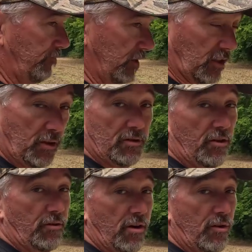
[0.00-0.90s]
as close to
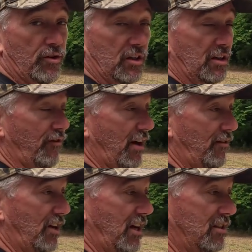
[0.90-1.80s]

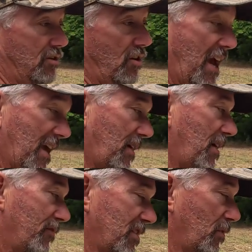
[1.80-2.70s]
365 days as you can.
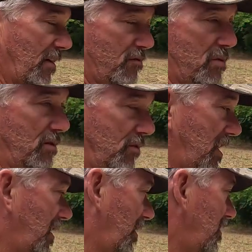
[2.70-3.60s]
Obviously, we haven't been doing
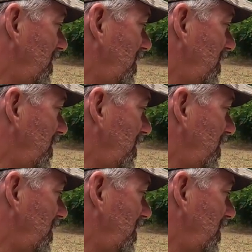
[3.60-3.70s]
that here.